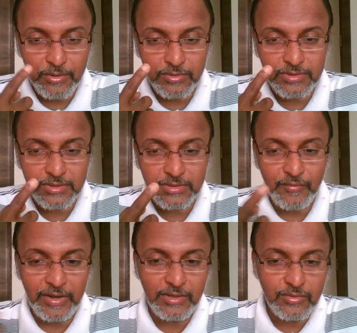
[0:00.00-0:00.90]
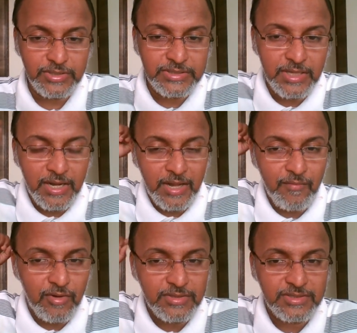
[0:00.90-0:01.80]
because twelfth house is the
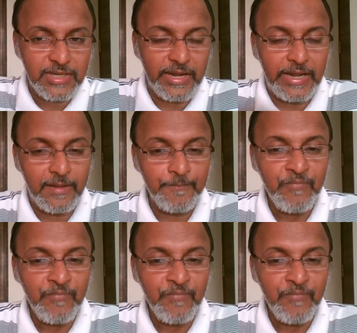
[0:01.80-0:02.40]
reverse side.